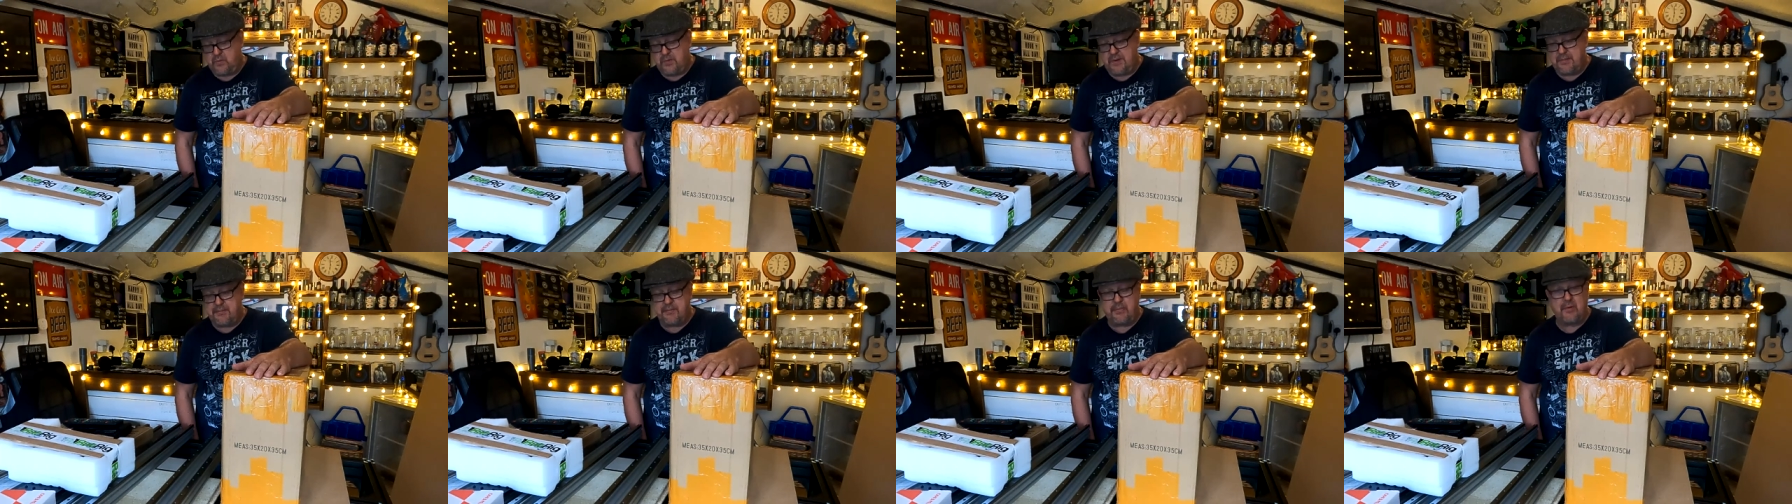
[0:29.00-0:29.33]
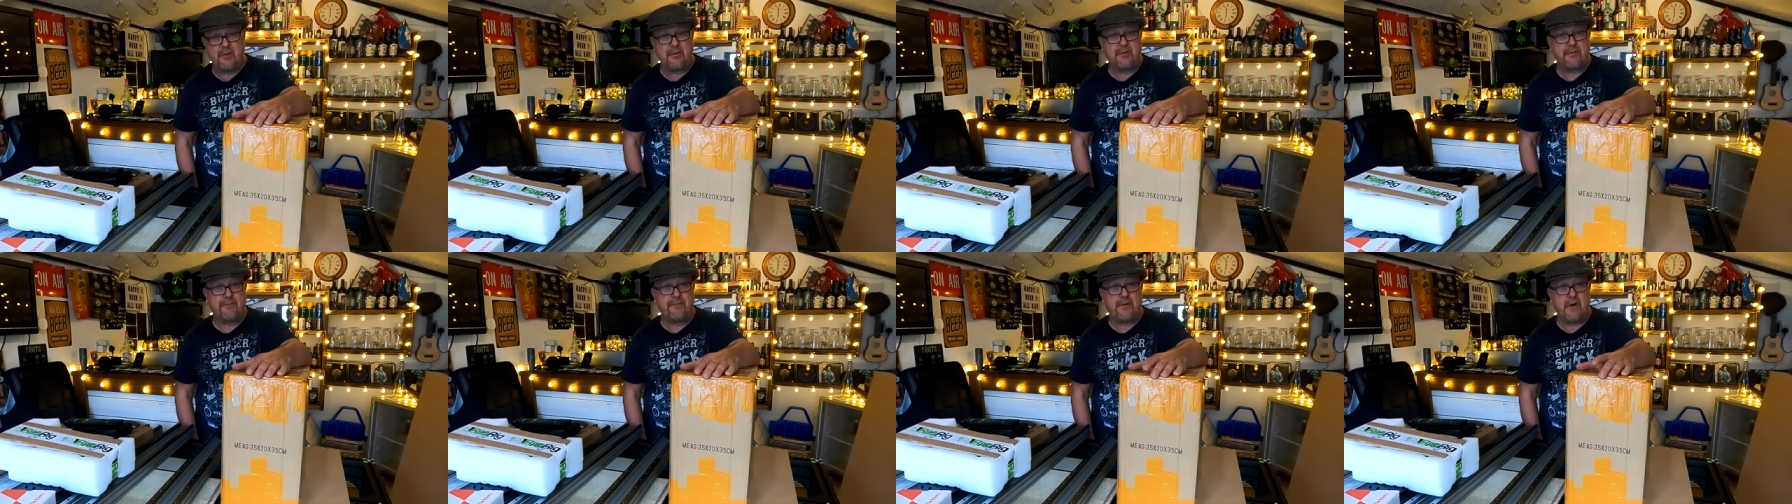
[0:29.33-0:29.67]

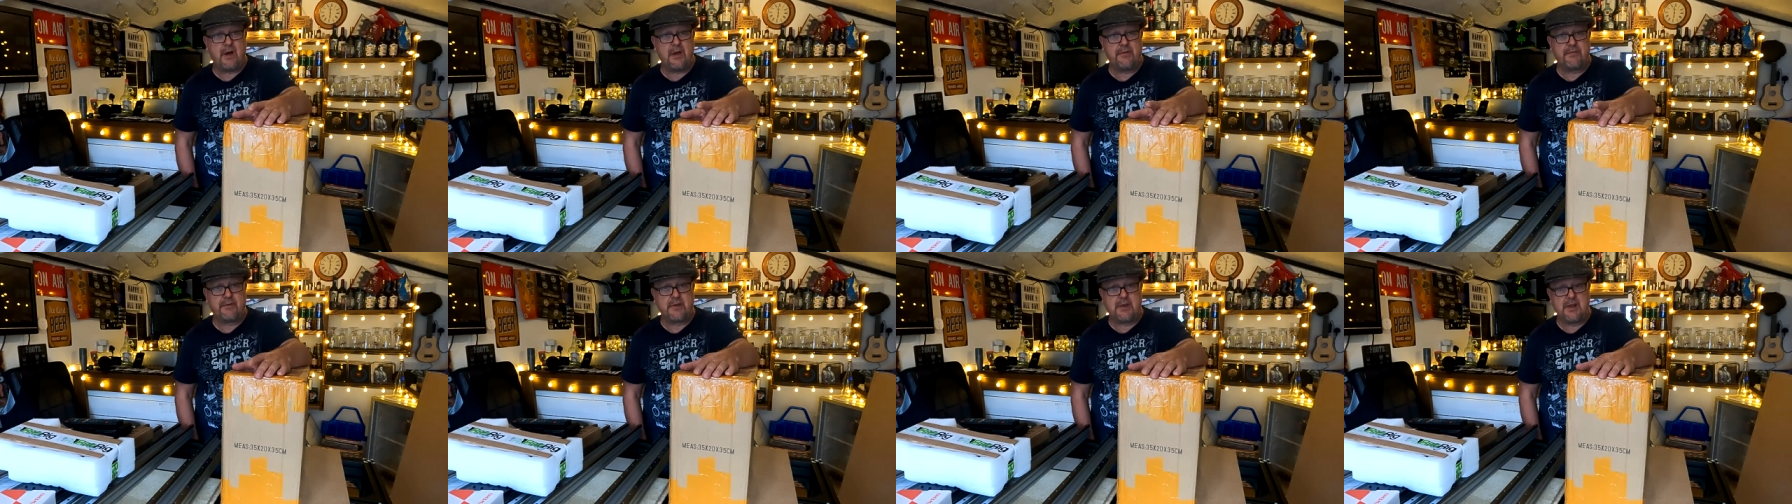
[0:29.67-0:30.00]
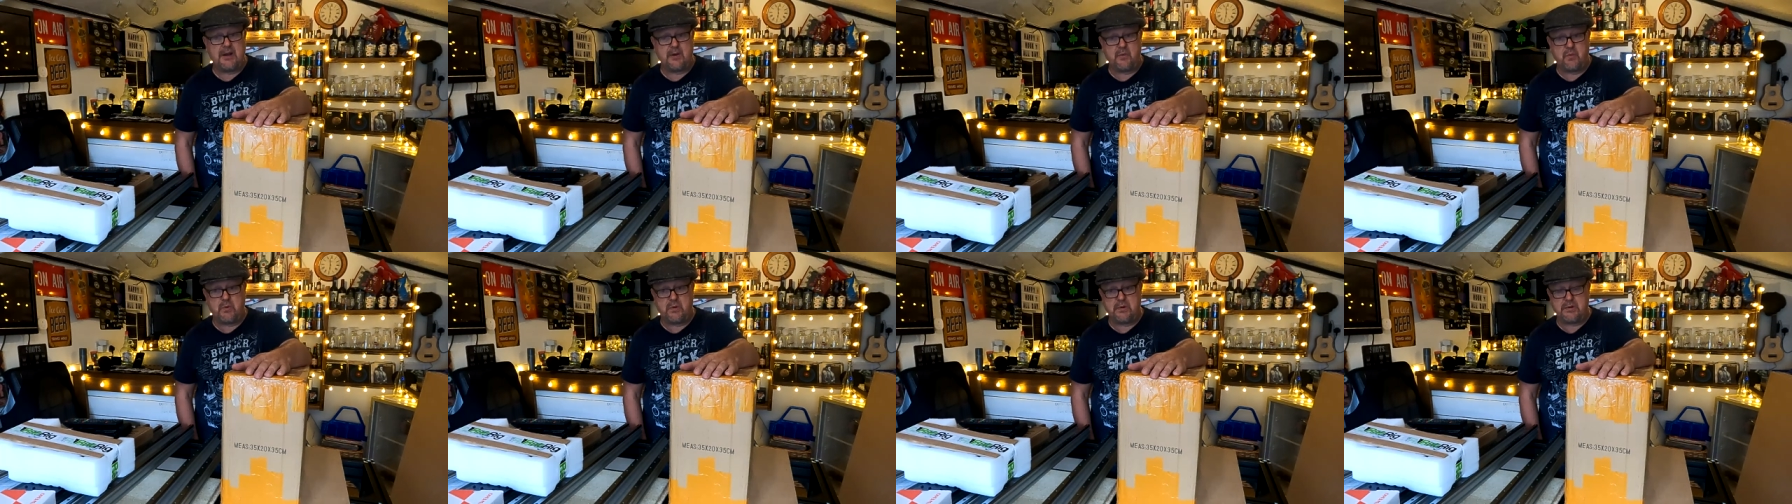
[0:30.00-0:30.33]
1.5
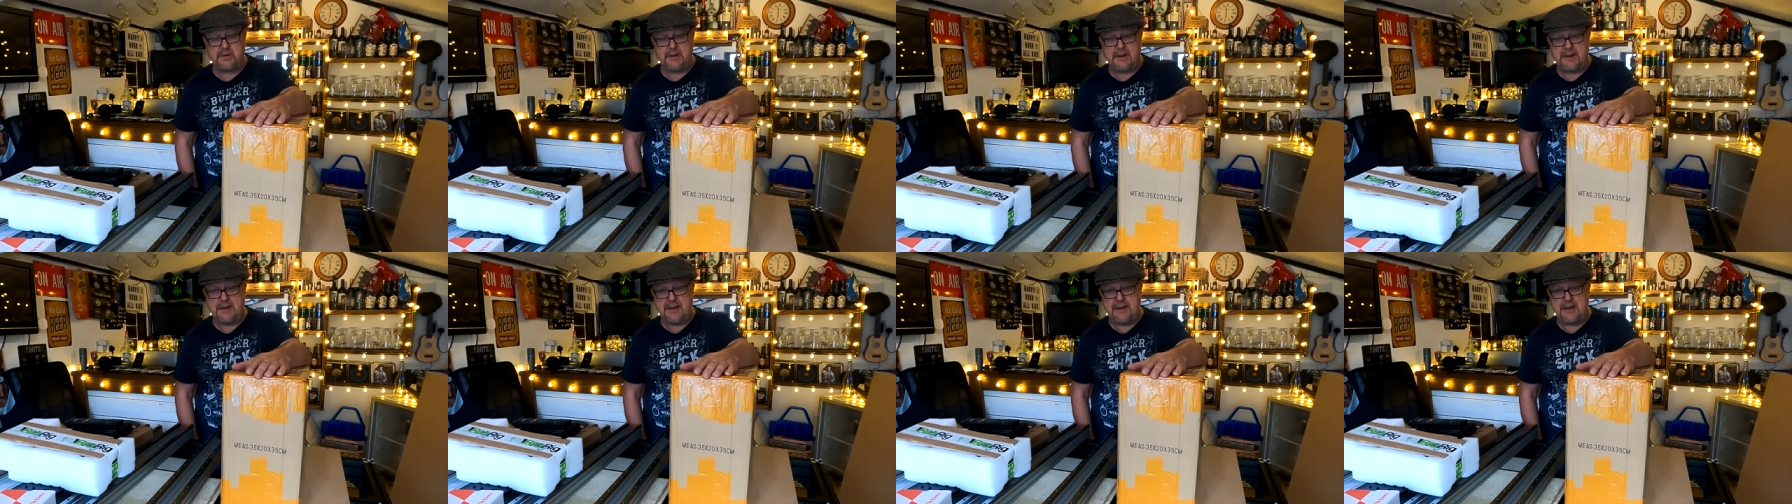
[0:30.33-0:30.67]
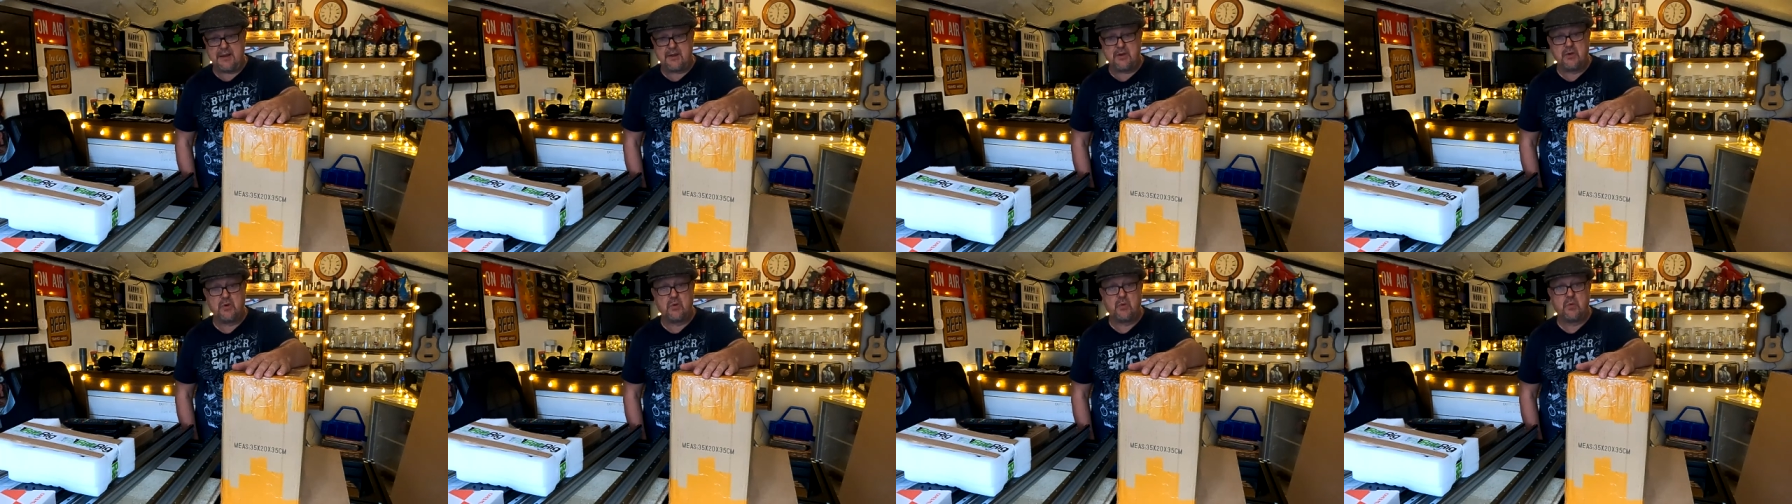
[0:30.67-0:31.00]
kilowatt
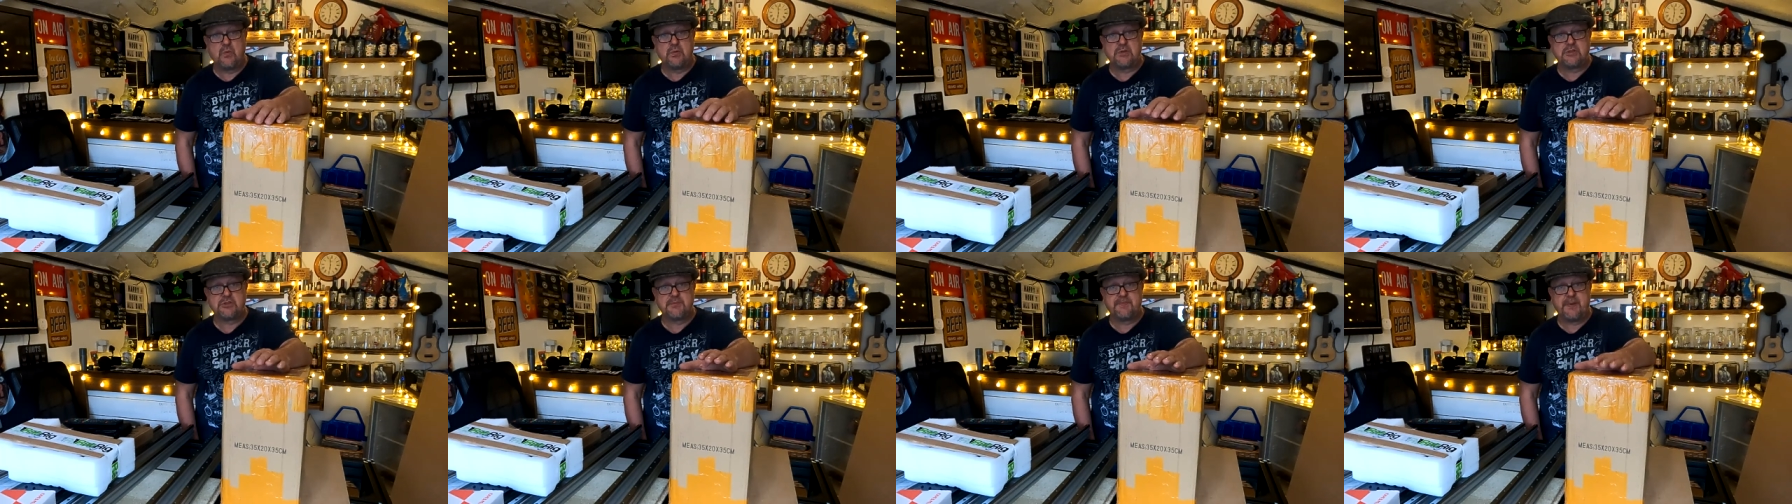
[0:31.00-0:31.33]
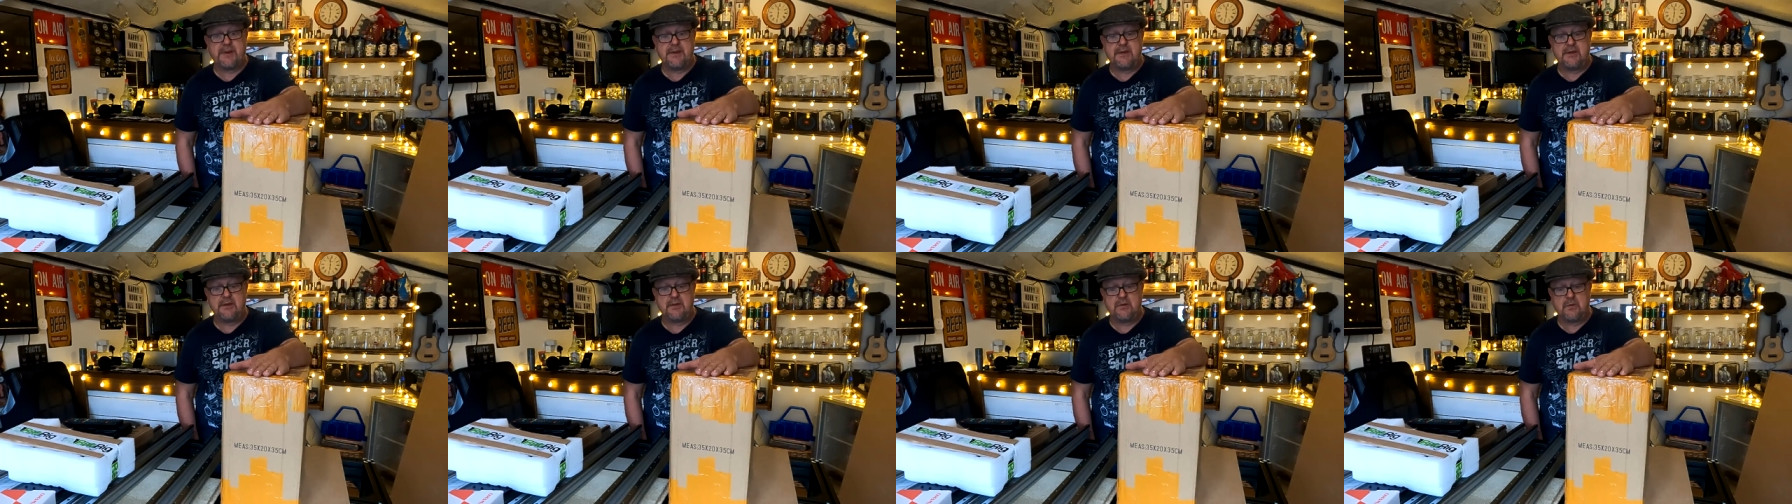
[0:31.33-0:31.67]
air-cooled
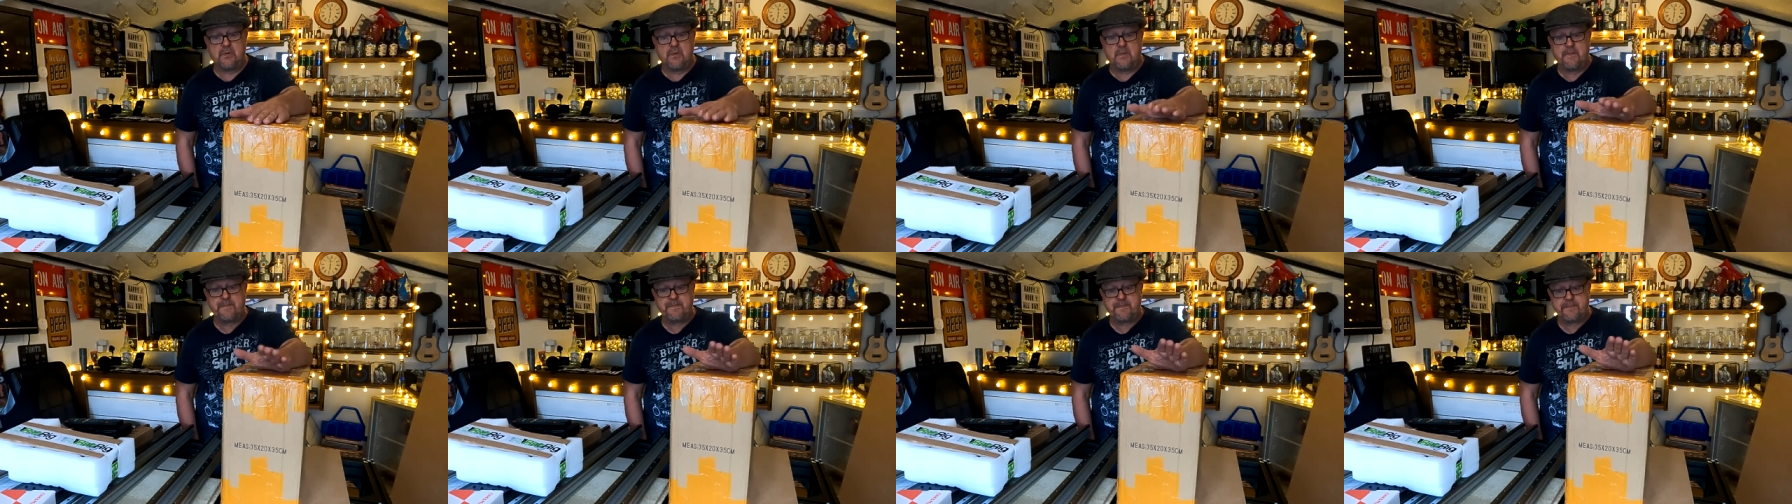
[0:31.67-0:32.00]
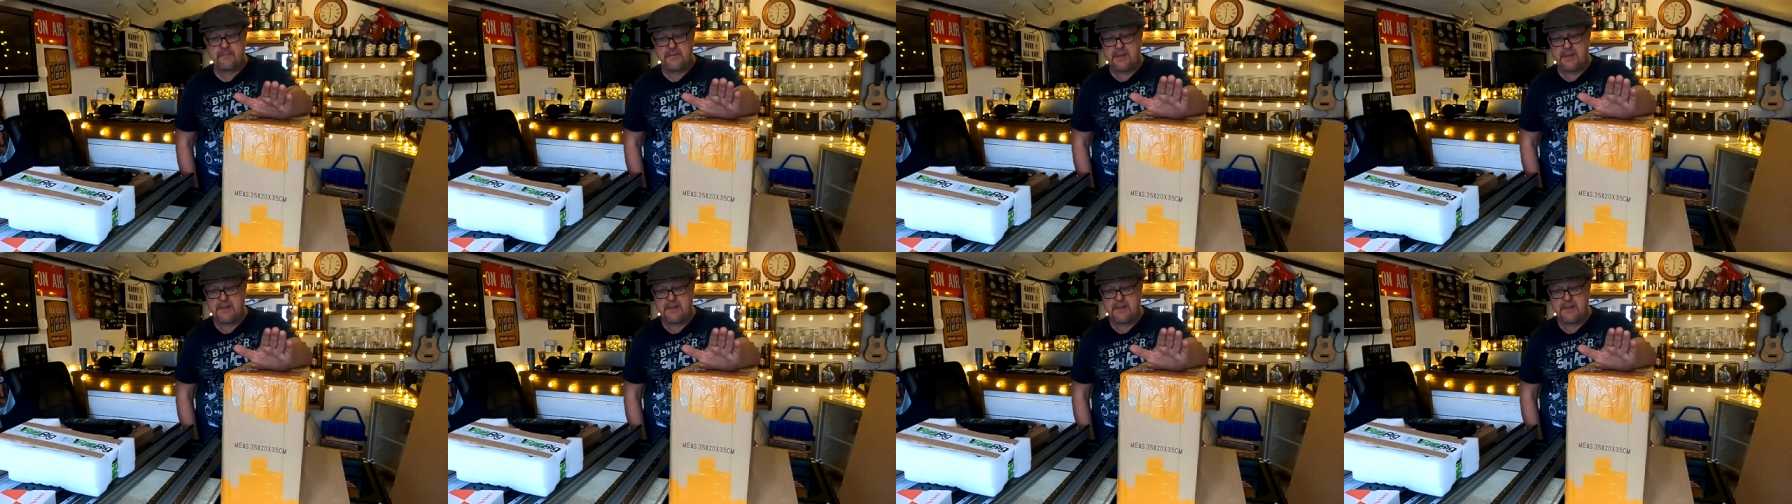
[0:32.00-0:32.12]
spindle